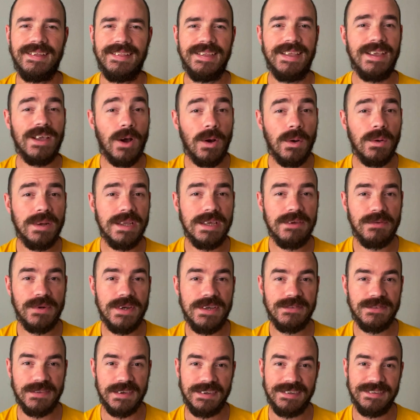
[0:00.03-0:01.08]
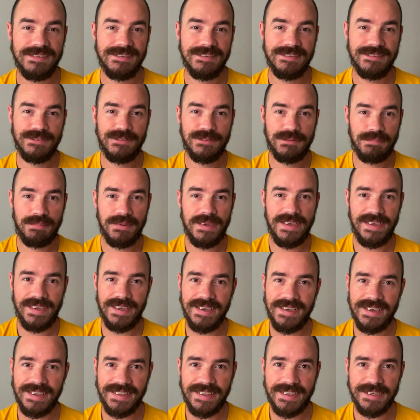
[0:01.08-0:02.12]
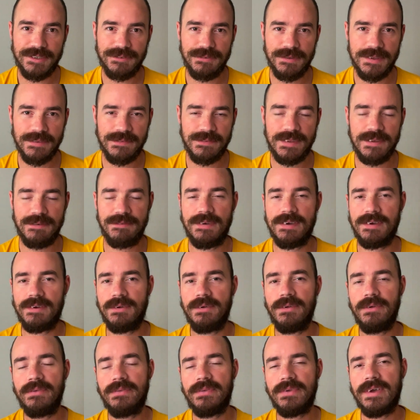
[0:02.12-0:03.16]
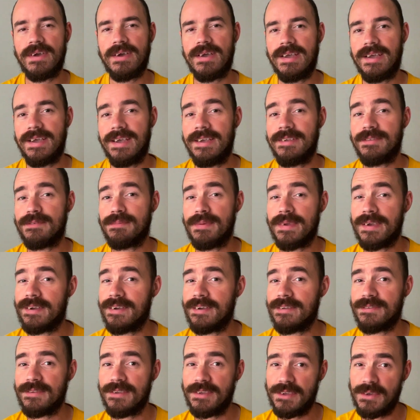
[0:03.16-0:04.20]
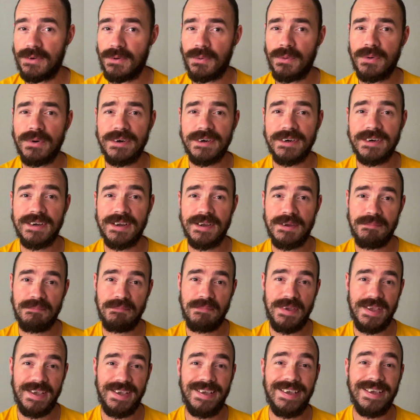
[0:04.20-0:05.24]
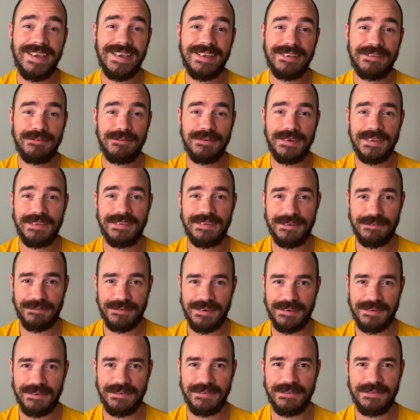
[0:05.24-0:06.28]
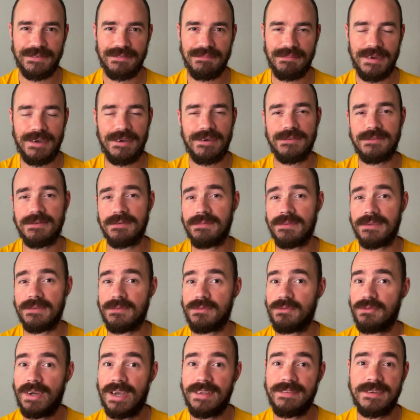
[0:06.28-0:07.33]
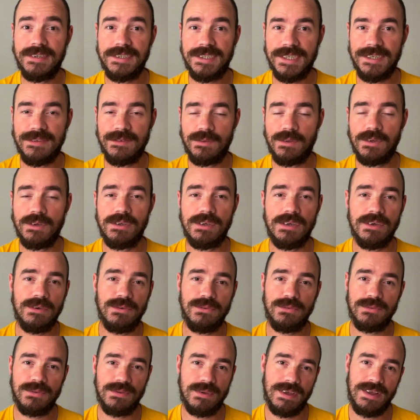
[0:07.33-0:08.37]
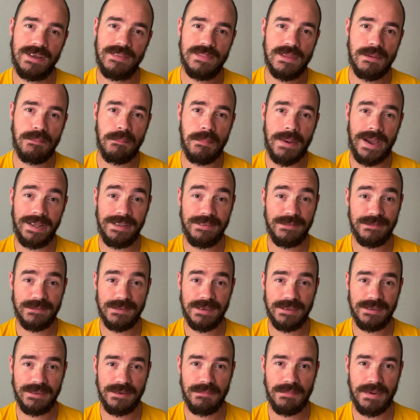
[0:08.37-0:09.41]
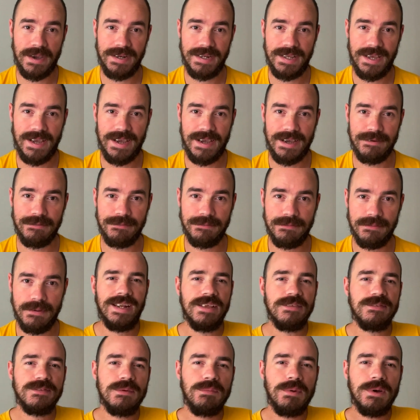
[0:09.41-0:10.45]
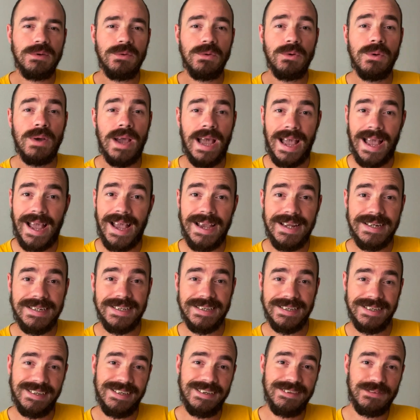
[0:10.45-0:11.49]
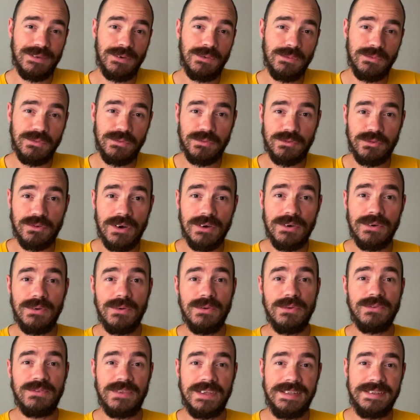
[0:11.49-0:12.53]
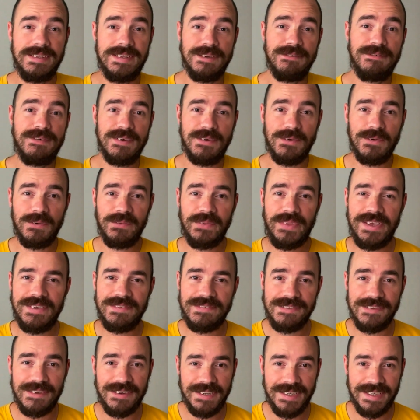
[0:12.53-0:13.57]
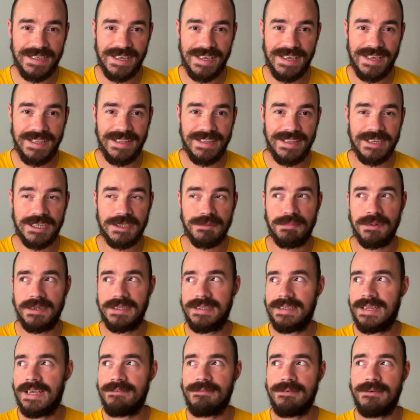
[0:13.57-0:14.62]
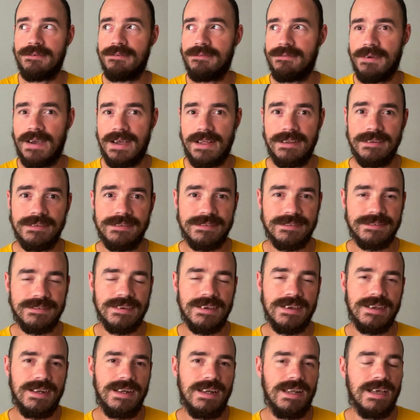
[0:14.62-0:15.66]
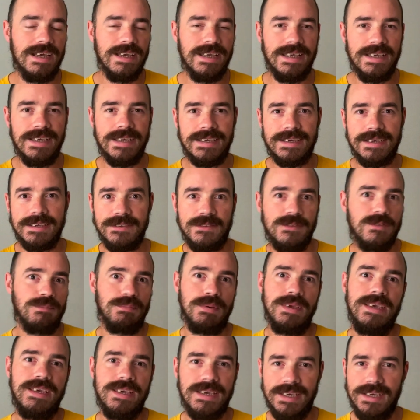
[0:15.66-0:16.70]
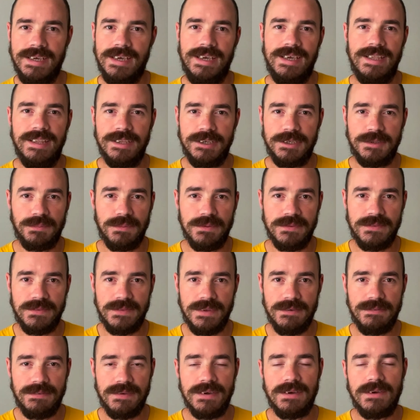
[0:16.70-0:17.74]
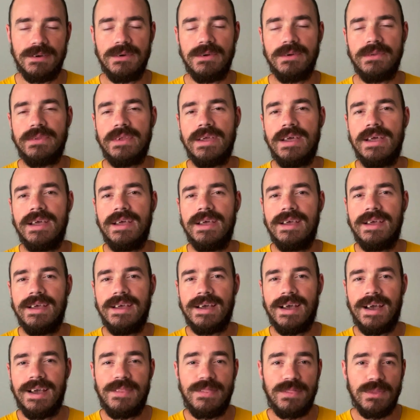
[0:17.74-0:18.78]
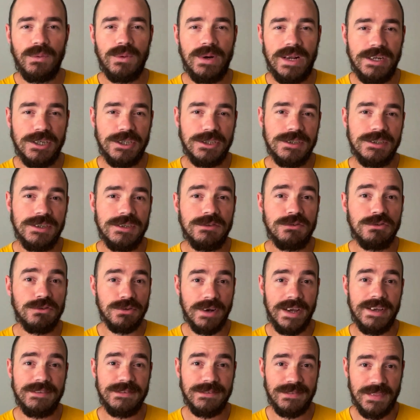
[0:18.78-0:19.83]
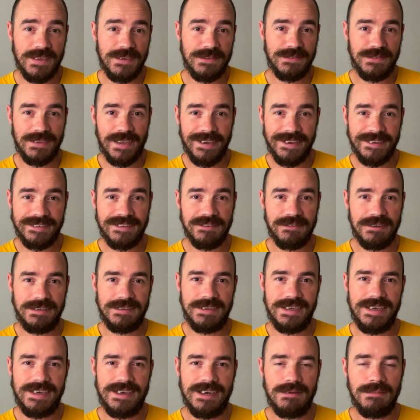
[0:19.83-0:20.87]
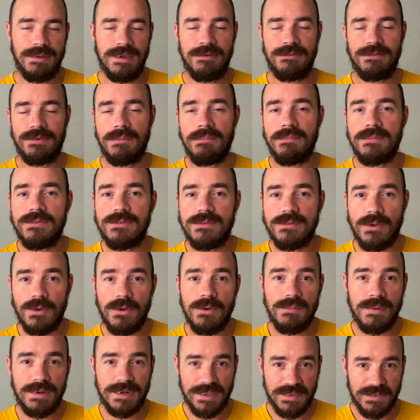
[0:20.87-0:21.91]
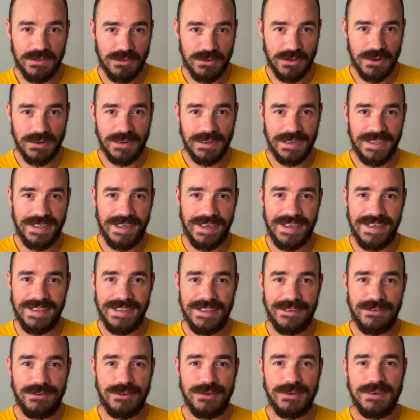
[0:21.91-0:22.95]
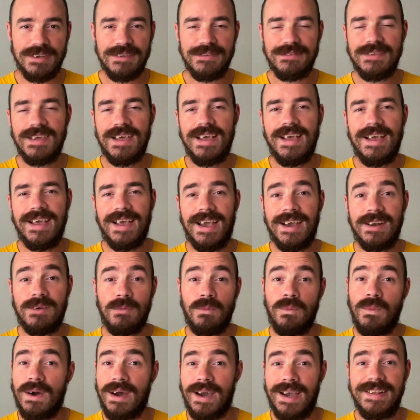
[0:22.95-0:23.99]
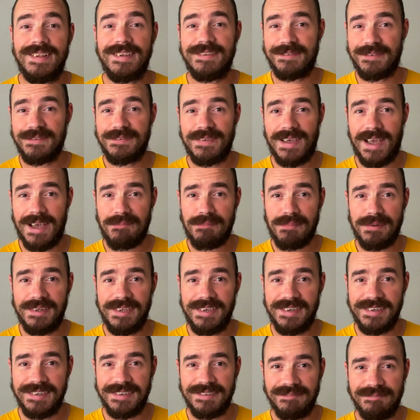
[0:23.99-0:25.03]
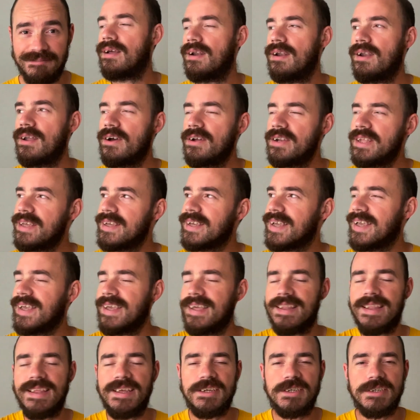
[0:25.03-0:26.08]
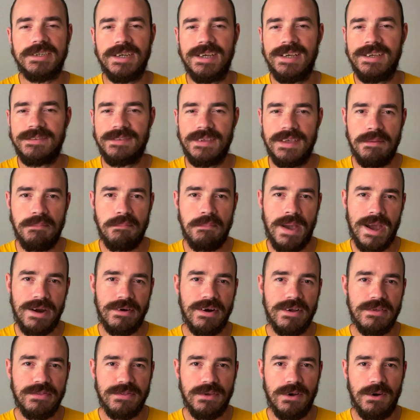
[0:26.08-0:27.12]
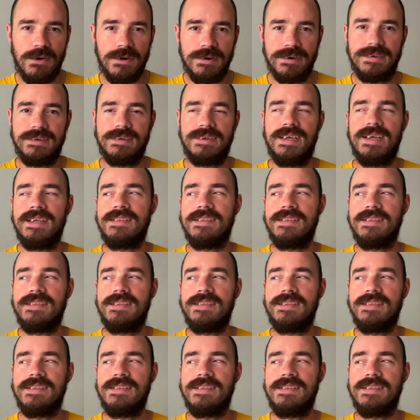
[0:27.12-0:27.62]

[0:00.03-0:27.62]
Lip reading: The only reason speaking English feels difficult is because you're making it feel difficult because of the strategies you use and the mindset you might have. And as someone who had his own struggles and difficulties learning English but never felt like speaking English was difficult, I thought I should address this negativity coming from so many struggling English students and why this is happening. Learning English is a marathon.